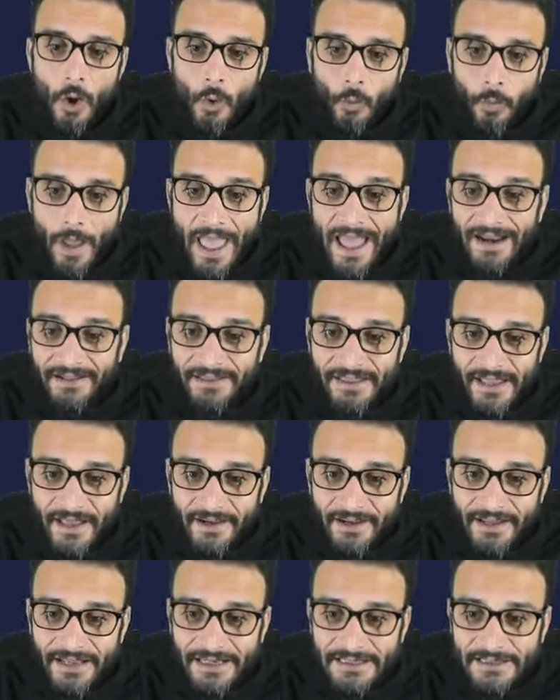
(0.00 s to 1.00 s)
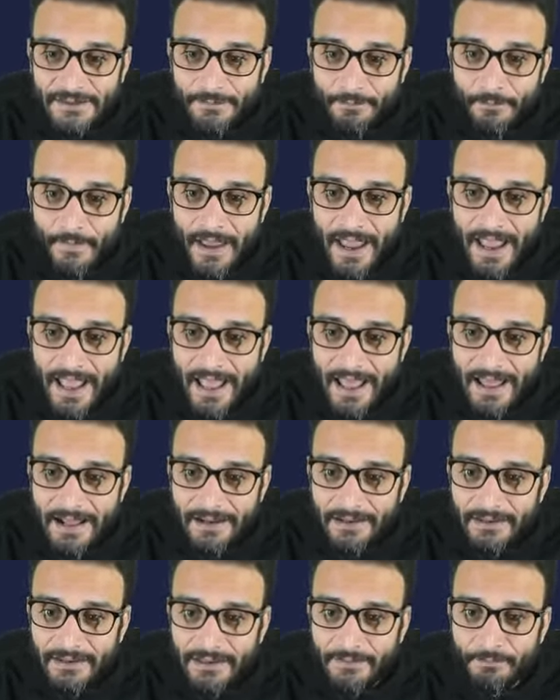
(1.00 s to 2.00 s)
Where there is
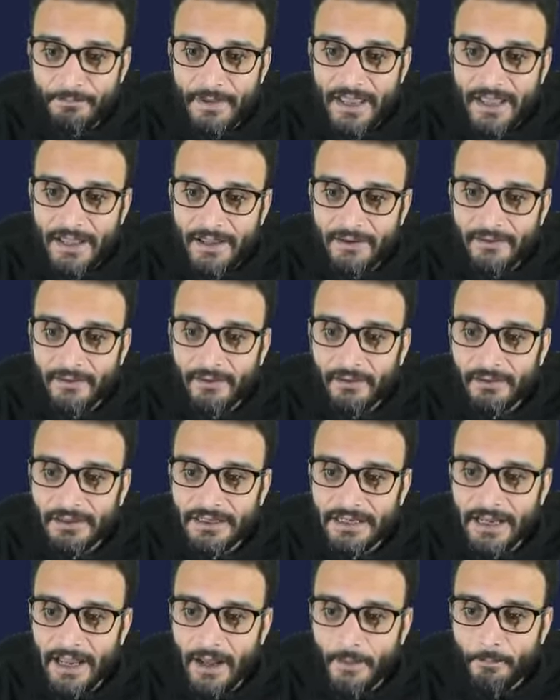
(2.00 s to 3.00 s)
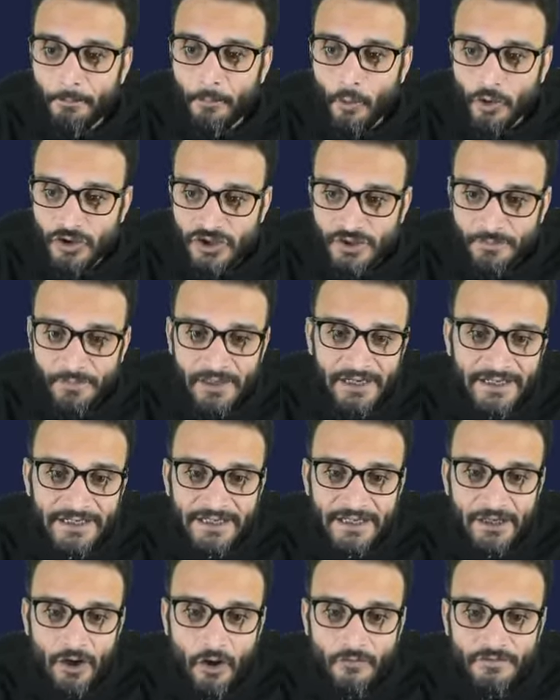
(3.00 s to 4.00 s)
merely a
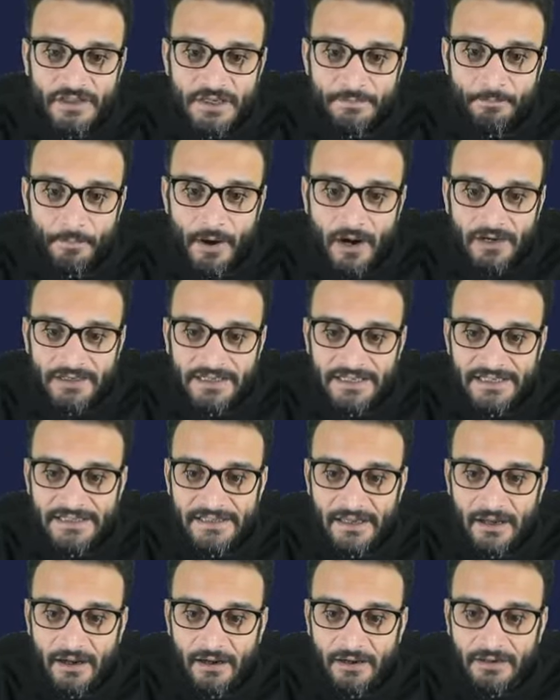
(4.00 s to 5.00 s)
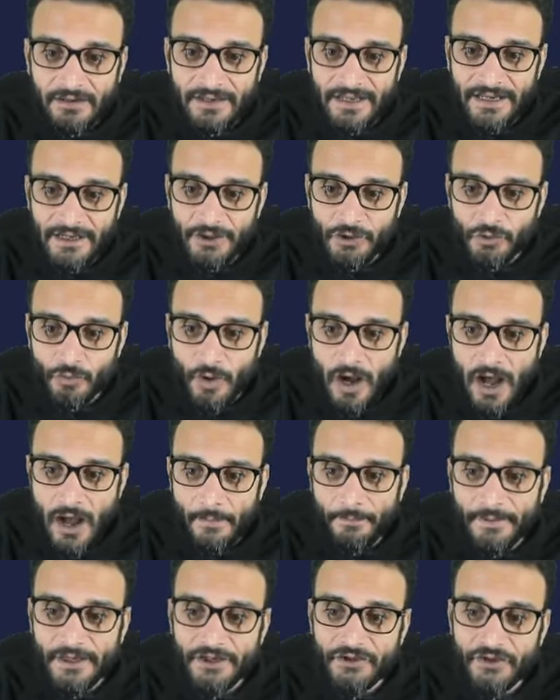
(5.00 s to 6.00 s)
possibility of the parties agreeing to
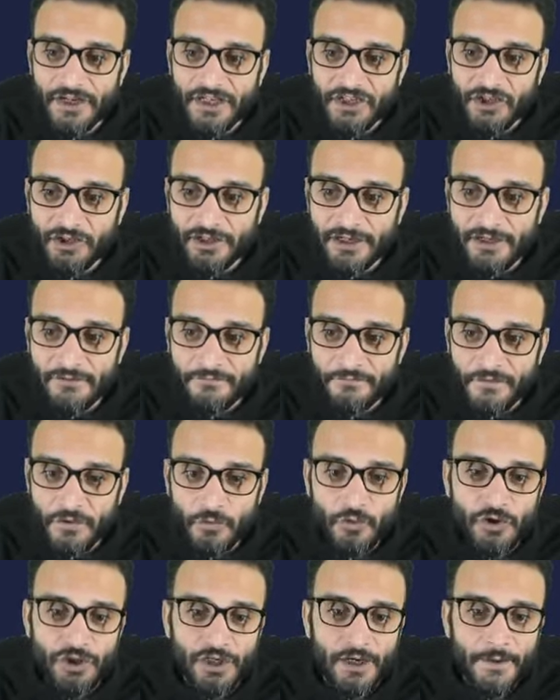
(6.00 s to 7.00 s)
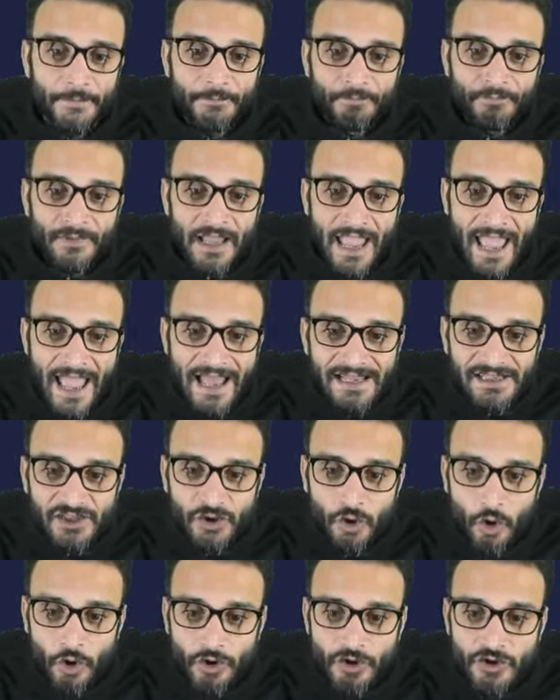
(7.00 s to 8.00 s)
arbitration in future, as
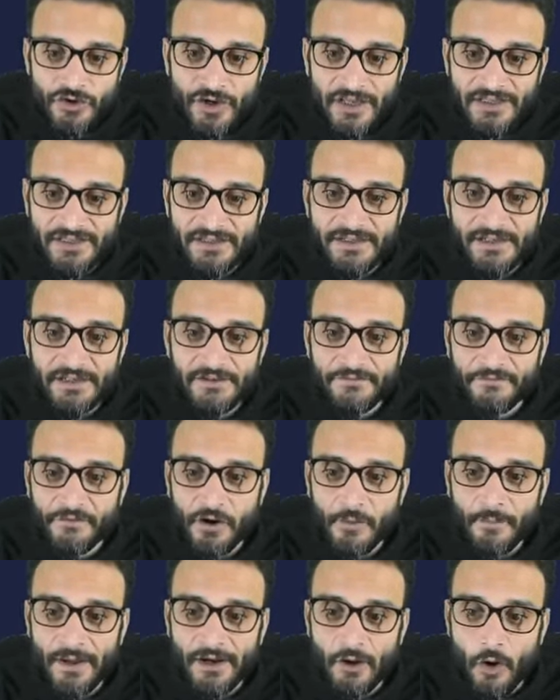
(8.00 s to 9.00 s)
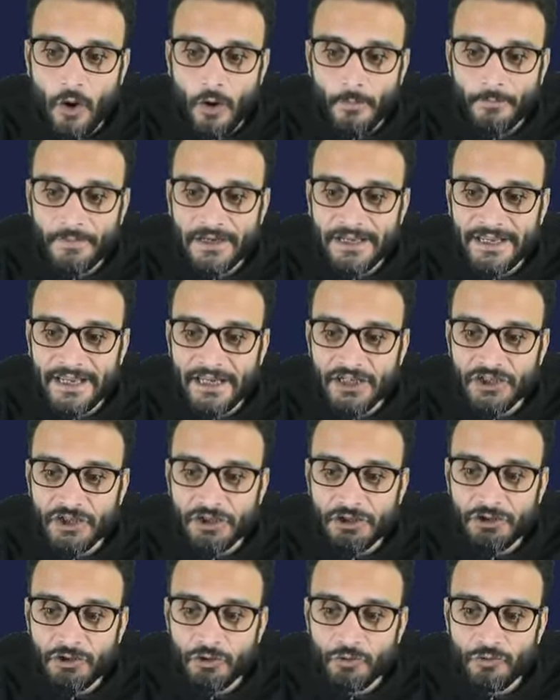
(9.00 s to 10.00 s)
contrasted from an
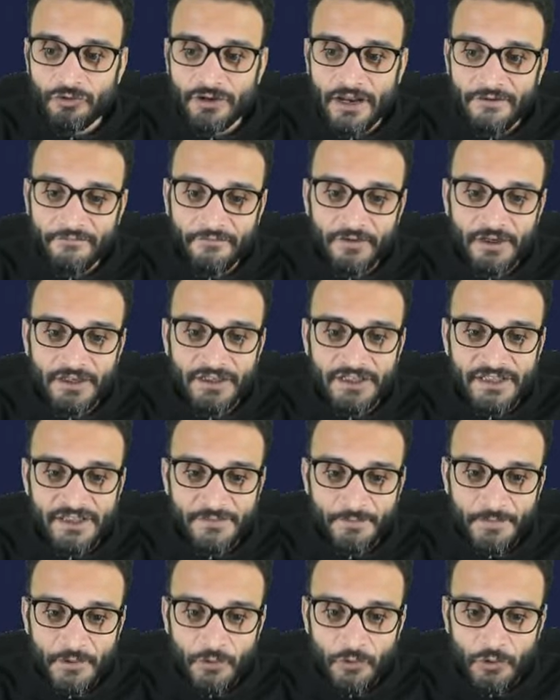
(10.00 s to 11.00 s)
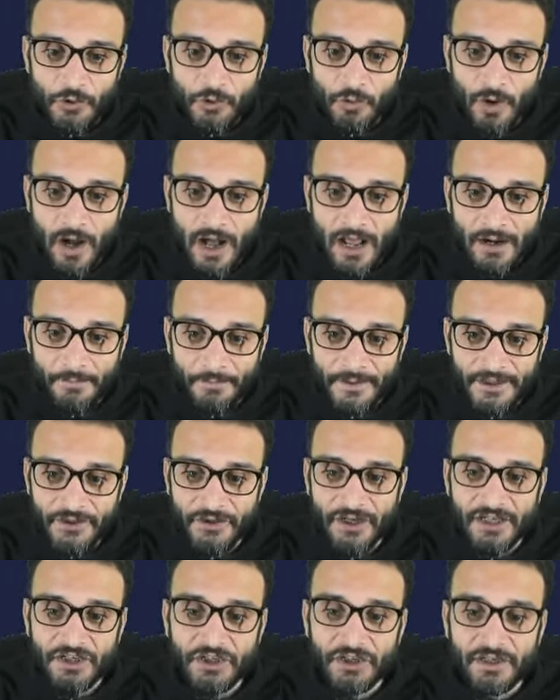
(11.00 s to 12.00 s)
obligation to refer dispute to
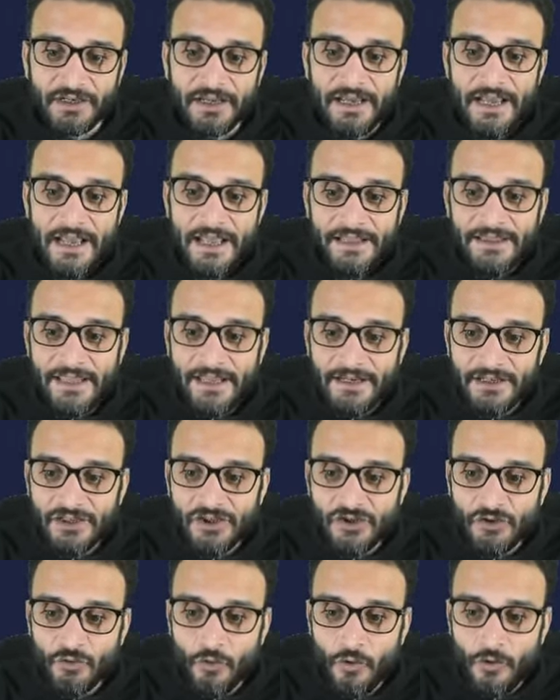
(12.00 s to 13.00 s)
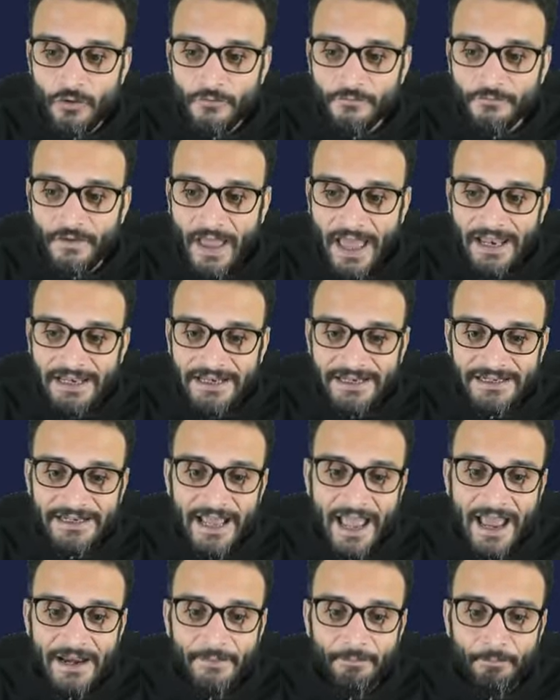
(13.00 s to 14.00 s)
arbitration, there is no valid
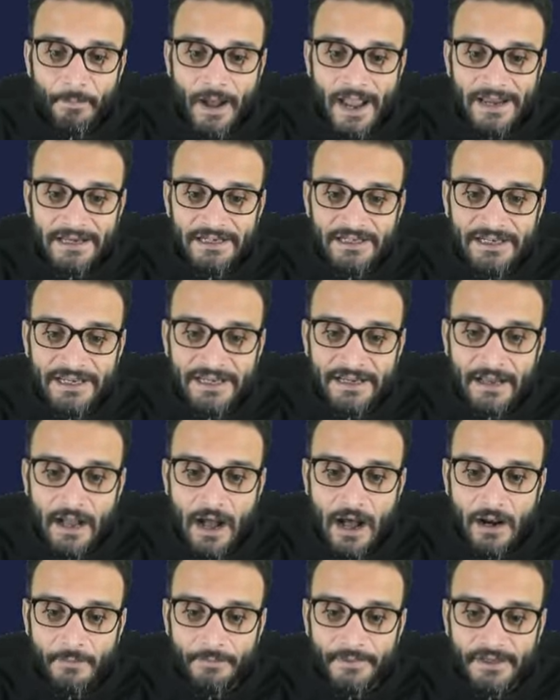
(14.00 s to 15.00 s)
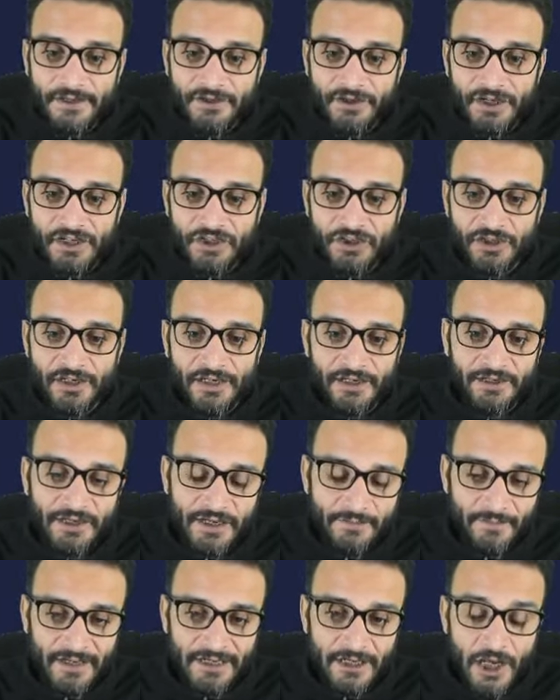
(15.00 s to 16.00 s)
and binding arbitration
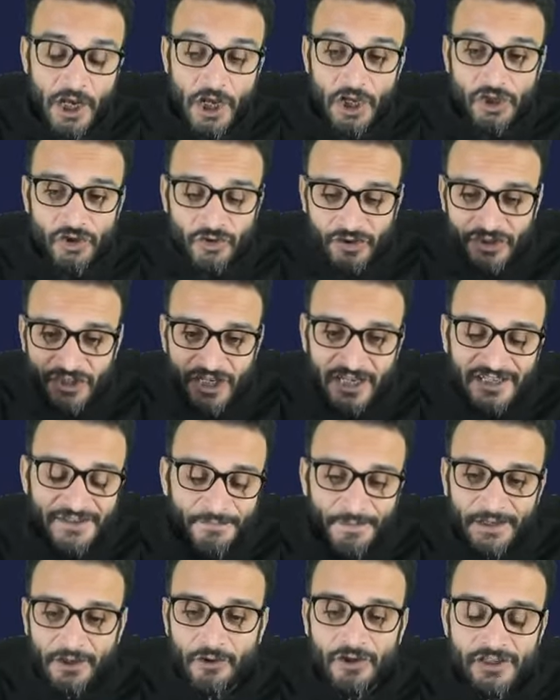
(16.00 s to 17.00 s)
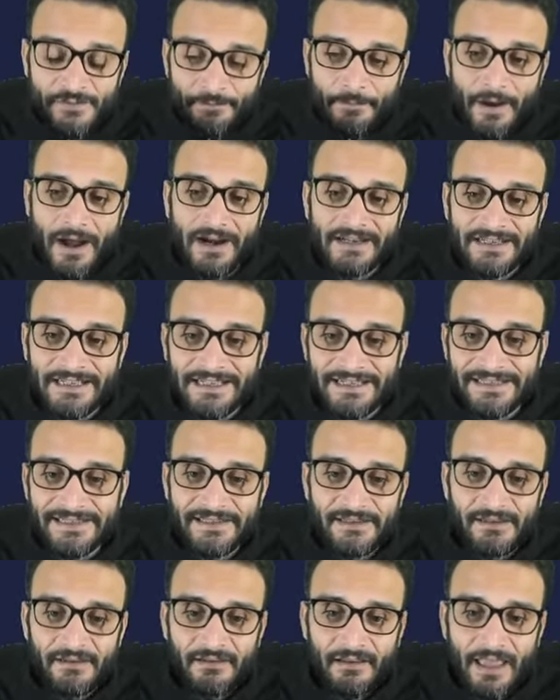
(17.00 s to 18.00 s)
agreement. So just because
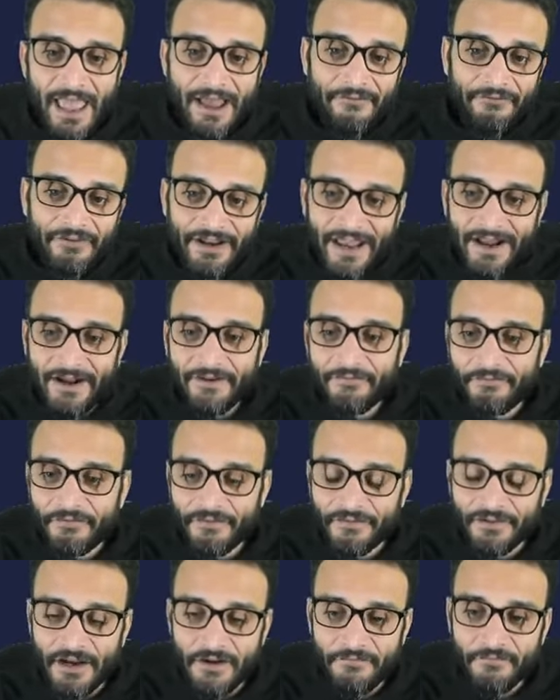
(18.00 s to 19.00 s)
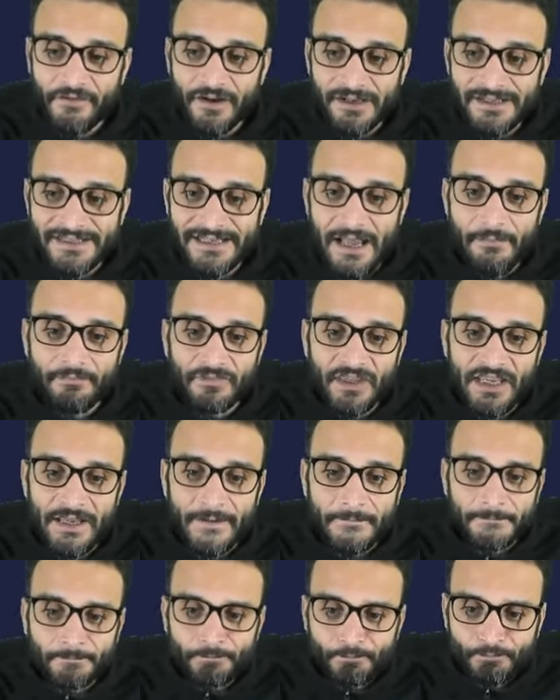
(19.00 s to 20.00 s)
parties have referred
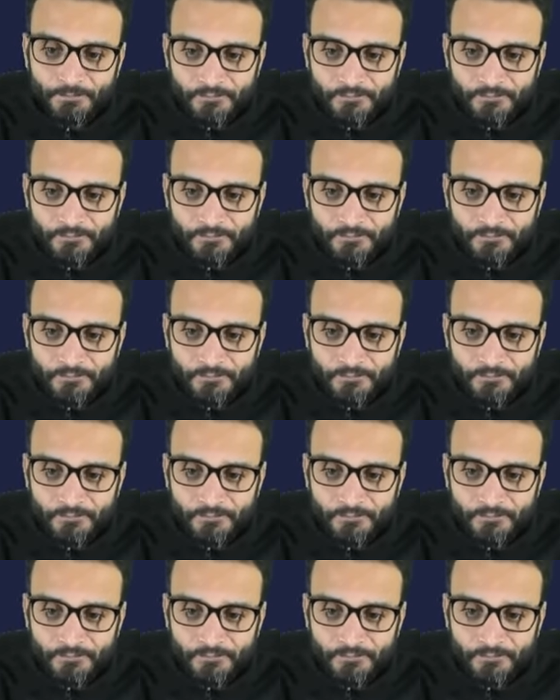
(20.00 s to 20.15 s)
something